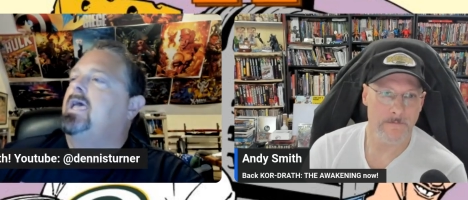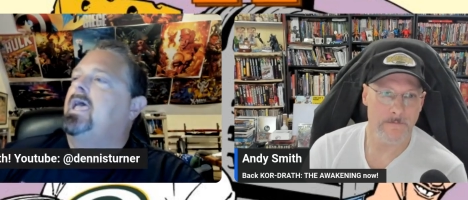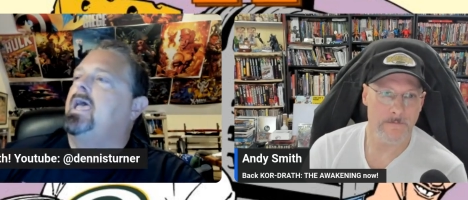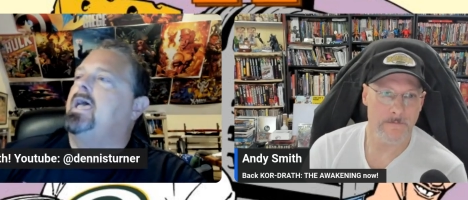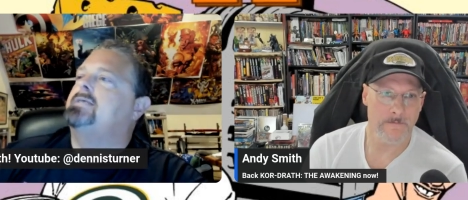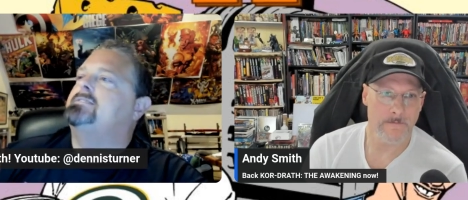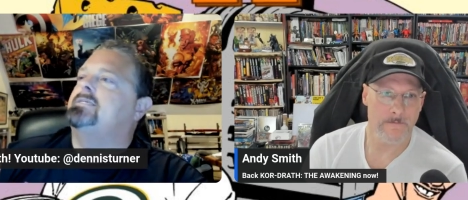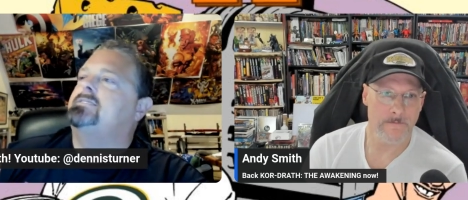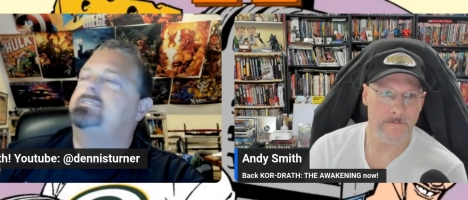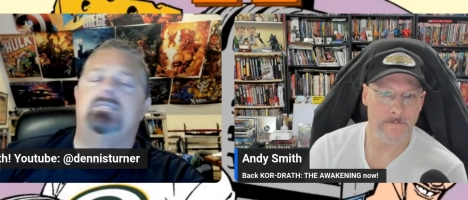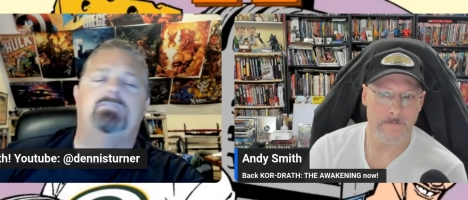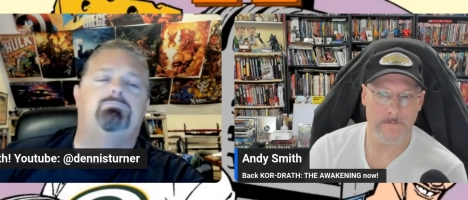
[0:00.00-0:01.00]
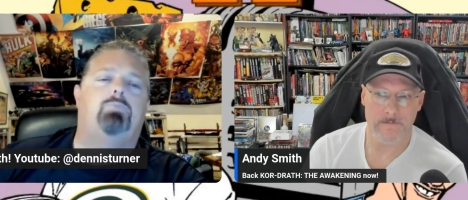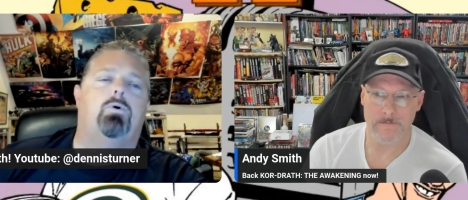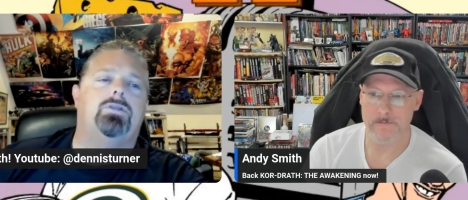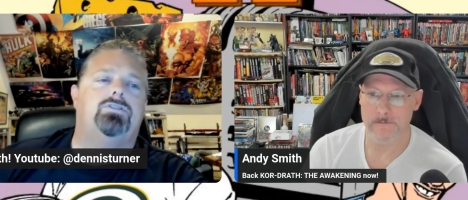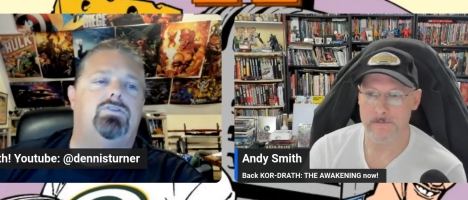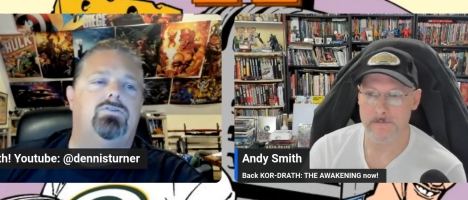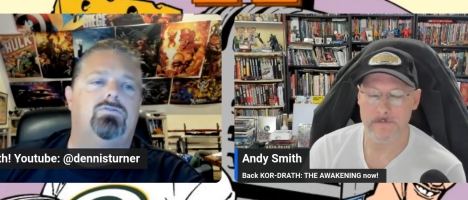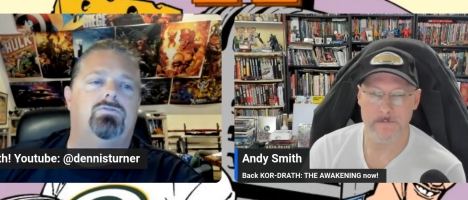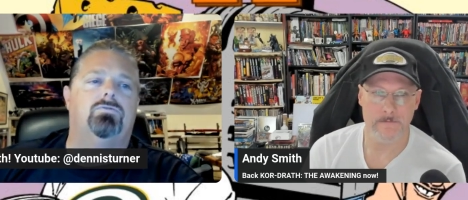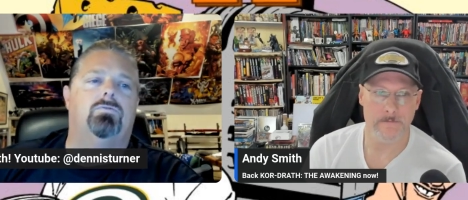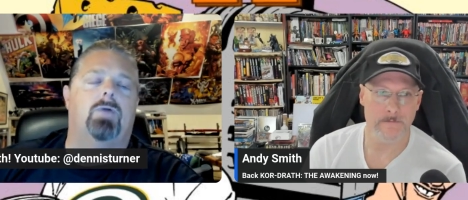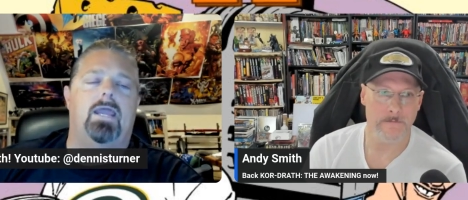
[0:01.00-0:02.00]
Speaker 1: has a
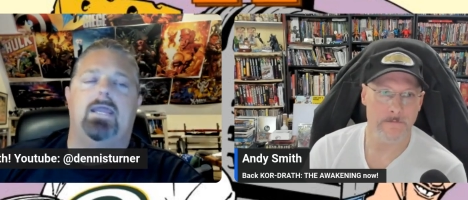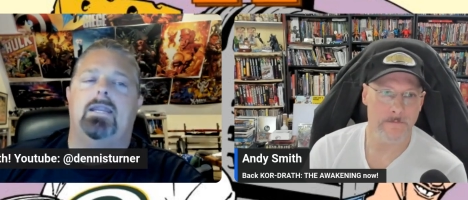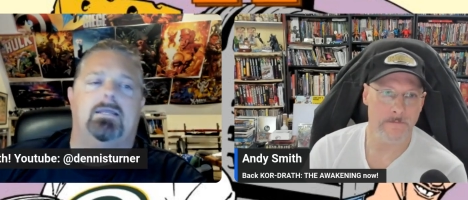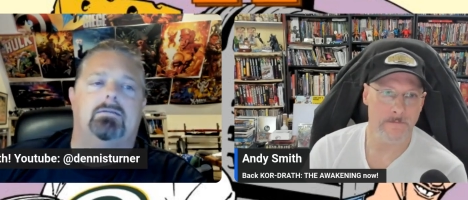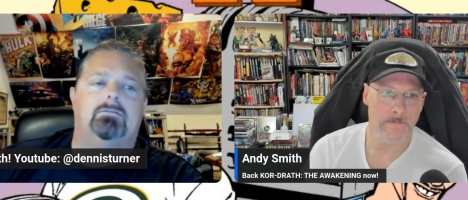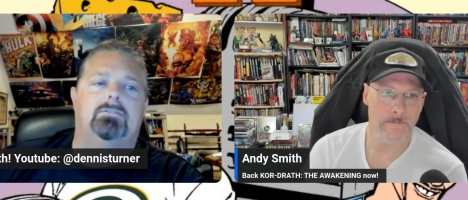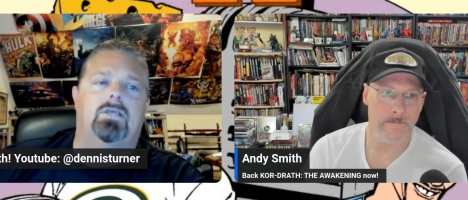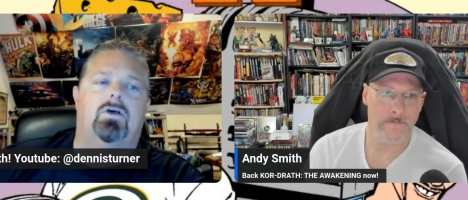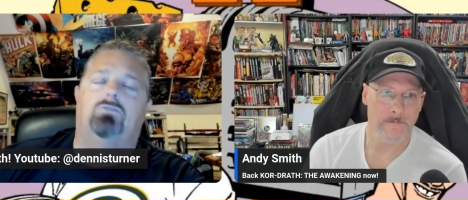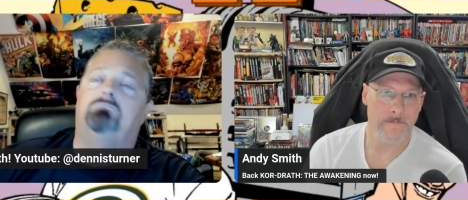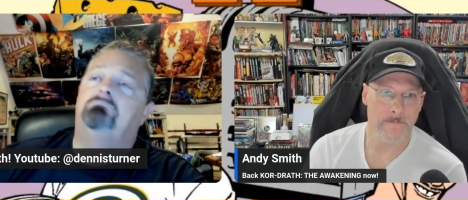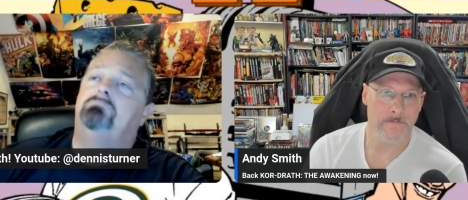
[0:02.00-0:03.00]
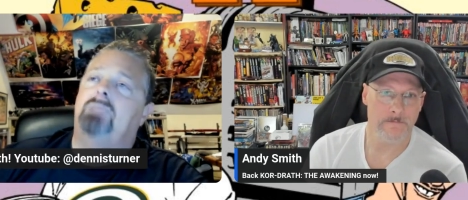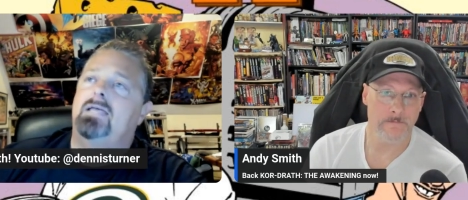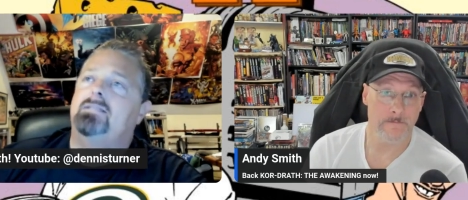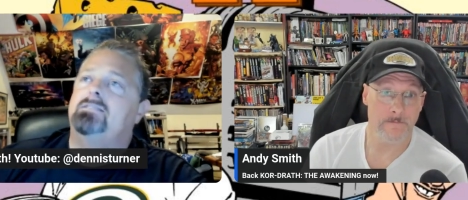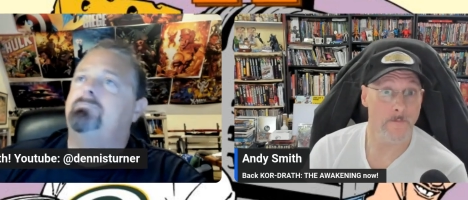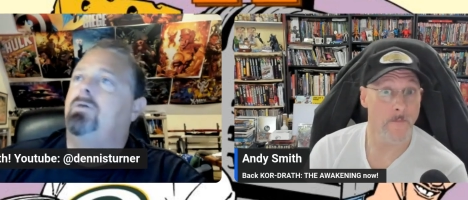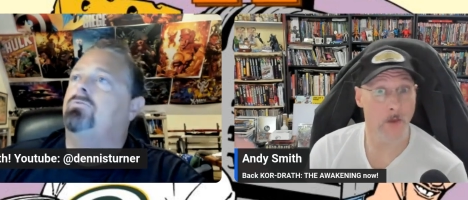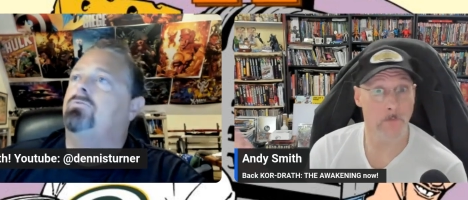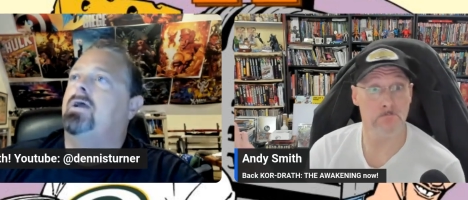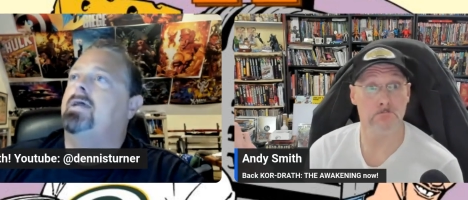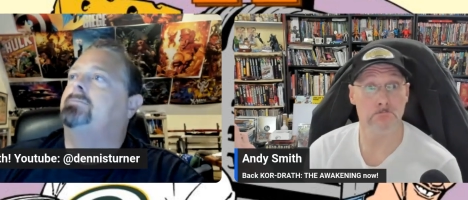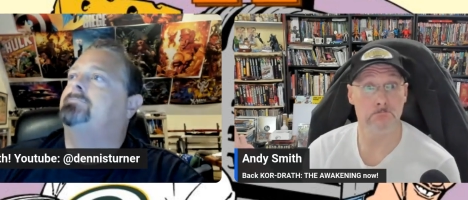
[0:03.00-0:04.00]
6.2 rating, so yeah, it's about
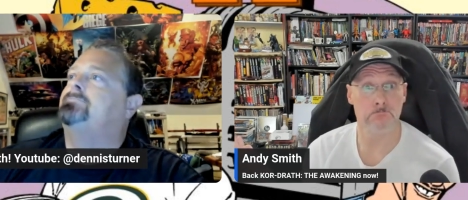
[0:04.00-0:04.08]
right.